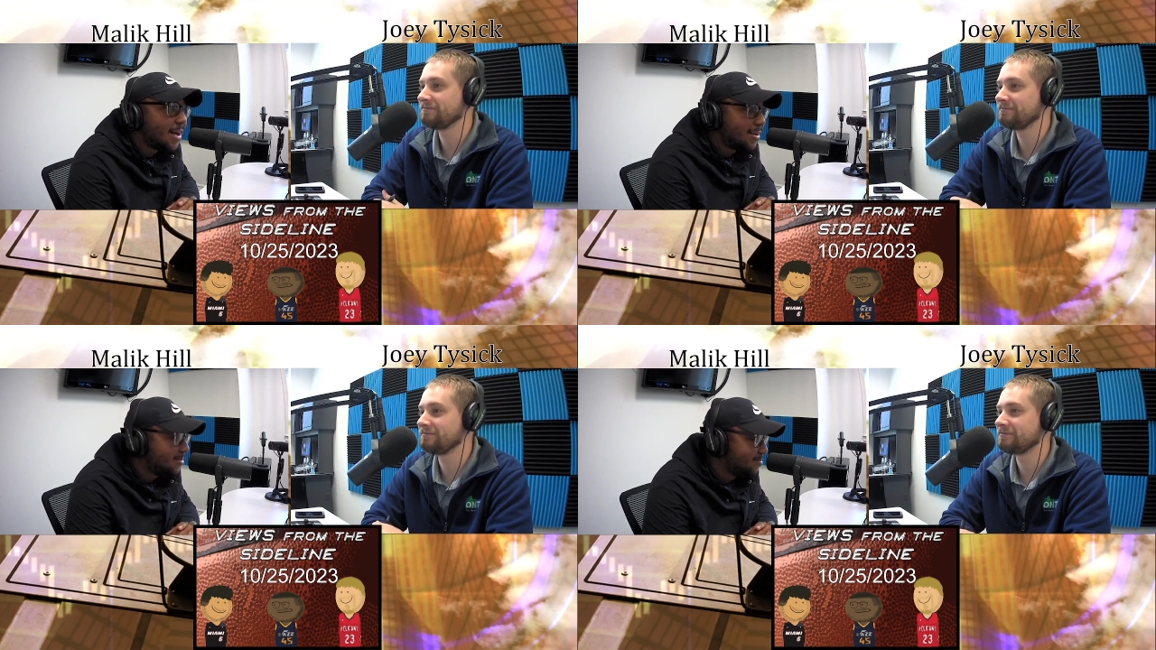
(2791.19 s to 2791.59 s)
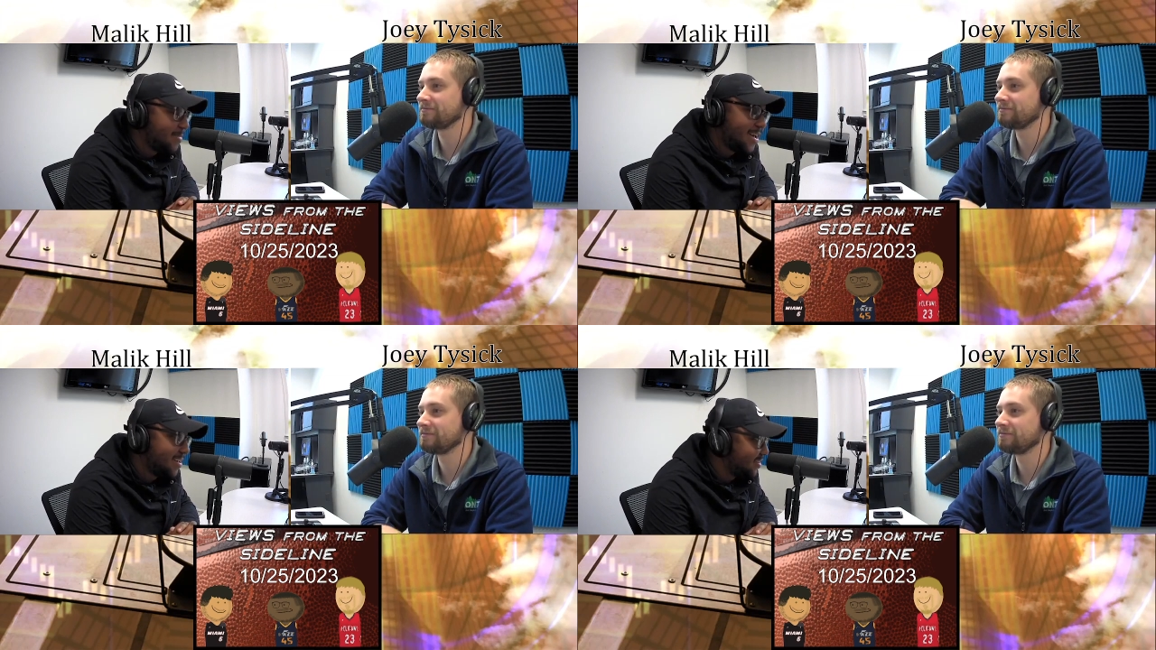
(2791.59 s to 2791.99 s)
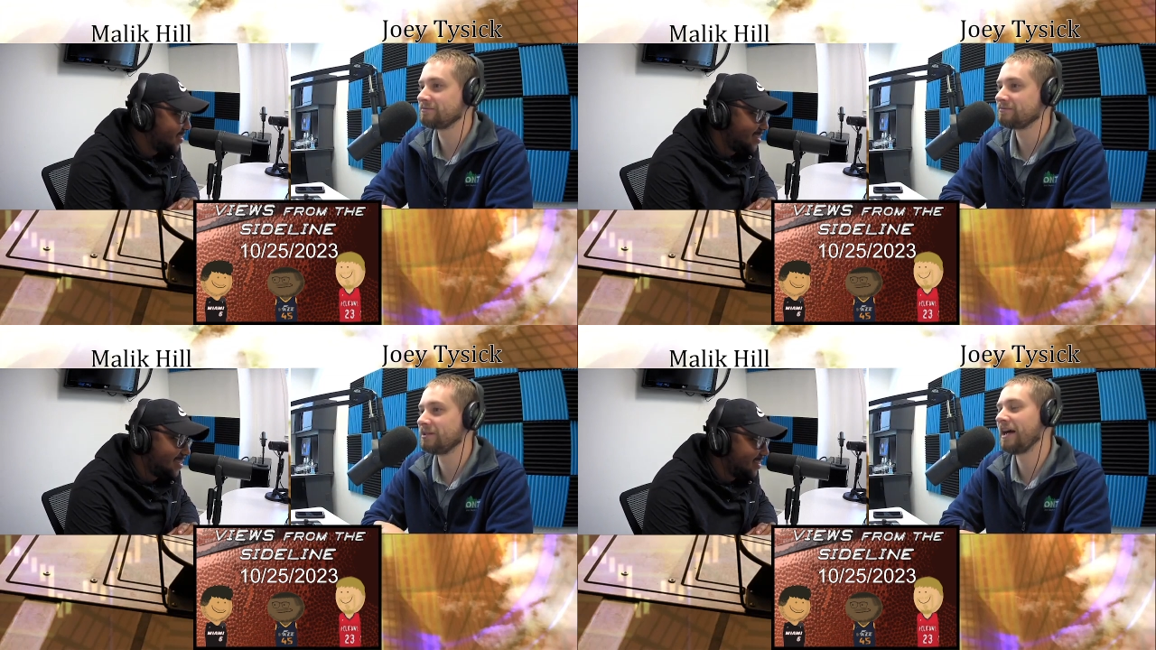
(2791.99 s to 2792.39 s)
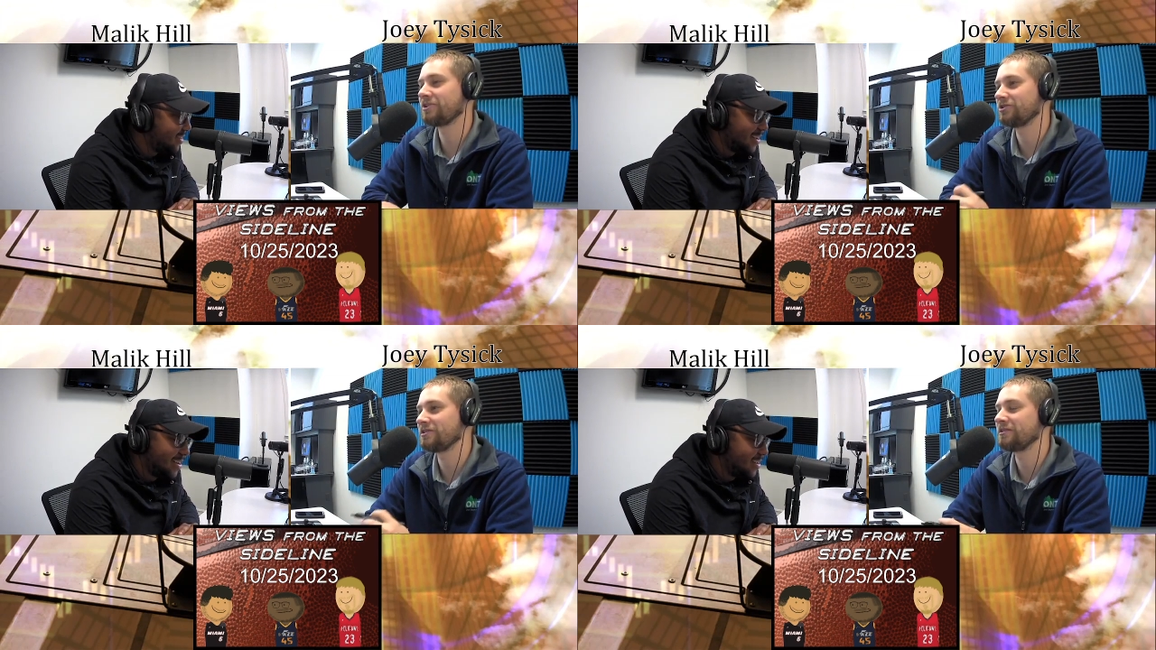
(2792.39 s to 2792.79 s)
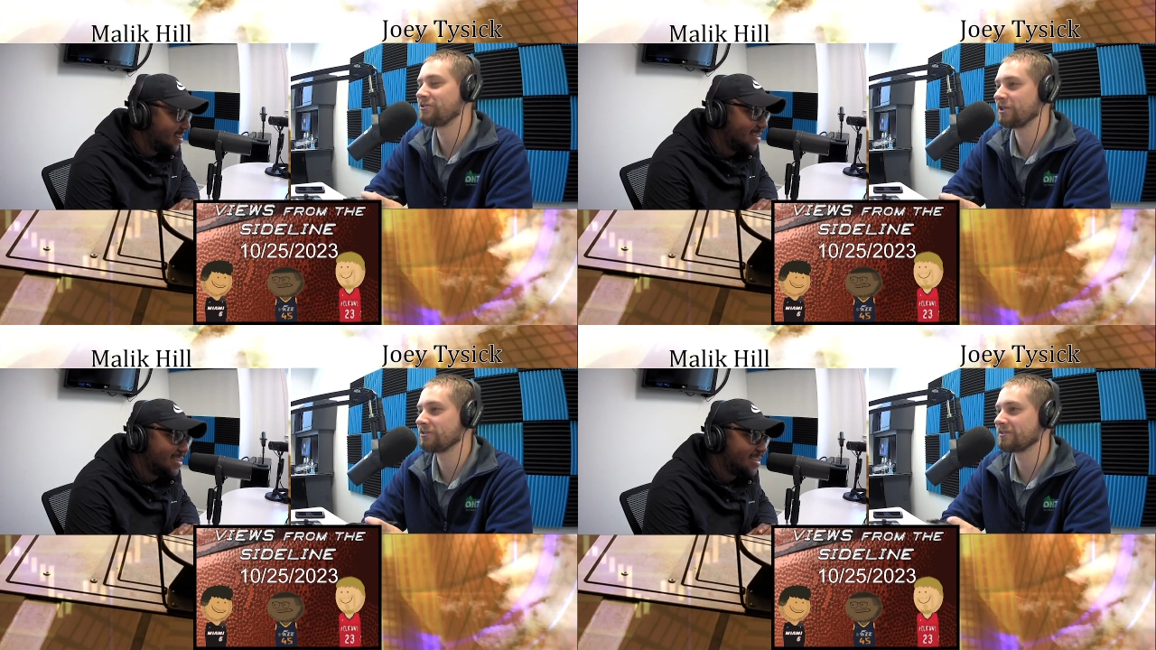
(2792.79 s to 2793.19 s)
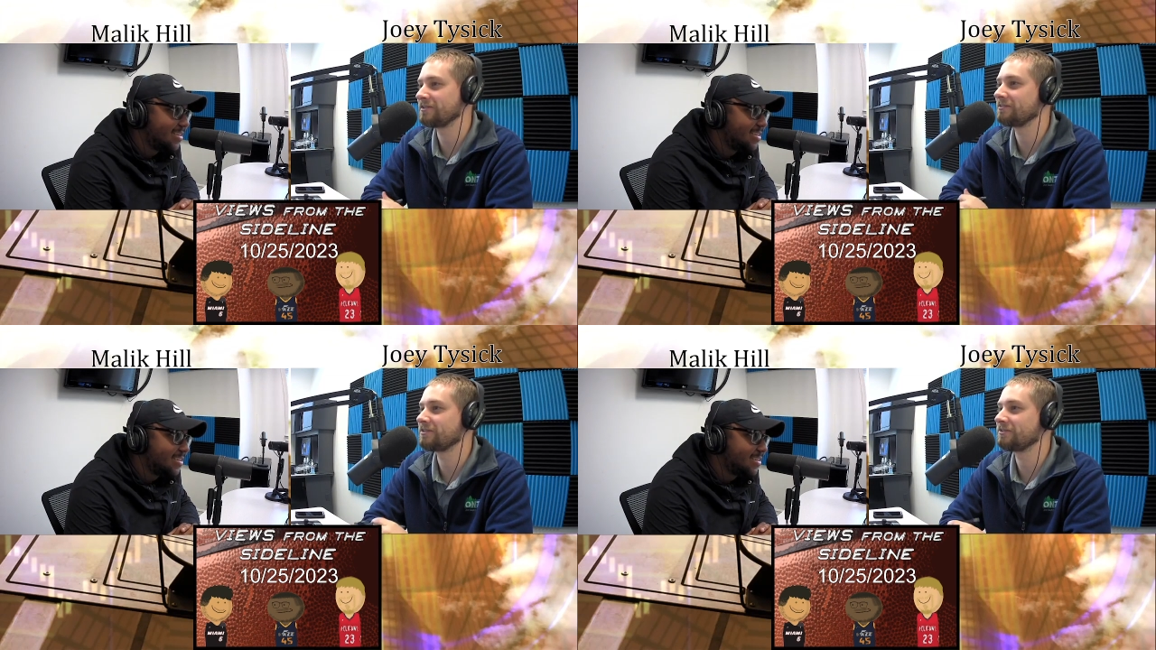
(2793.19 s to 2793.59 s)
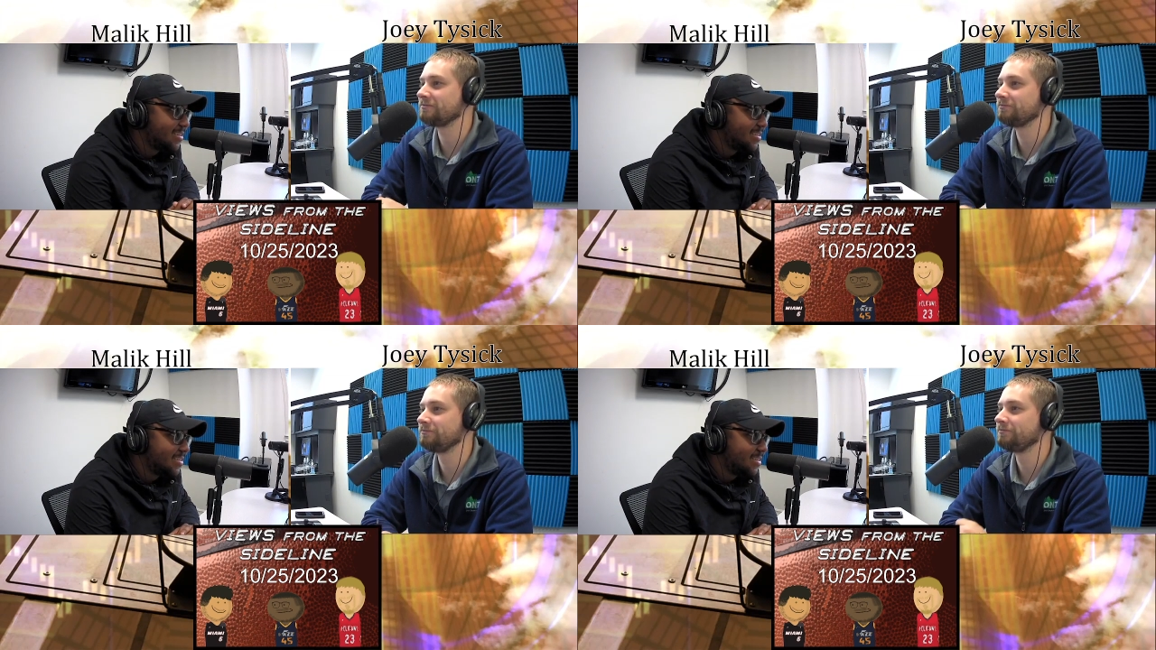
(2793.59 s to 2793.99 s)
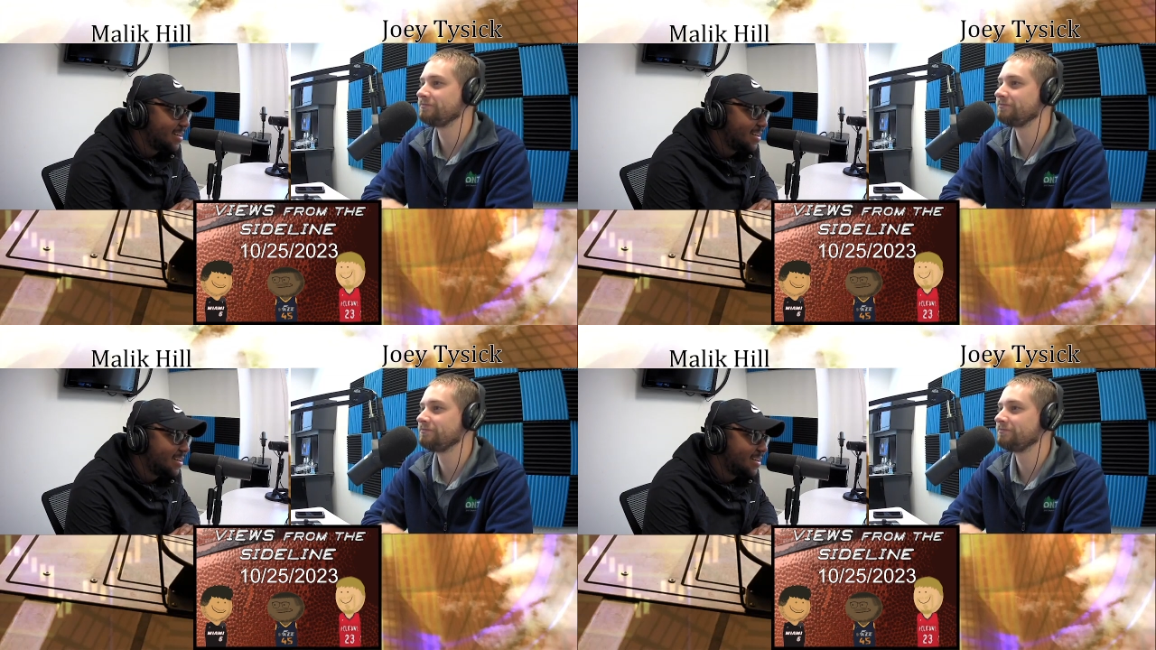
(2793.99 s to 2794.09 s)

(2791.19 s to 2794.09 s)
Speaker 1: Oh, man. Well, actually, he's in a jail cell, so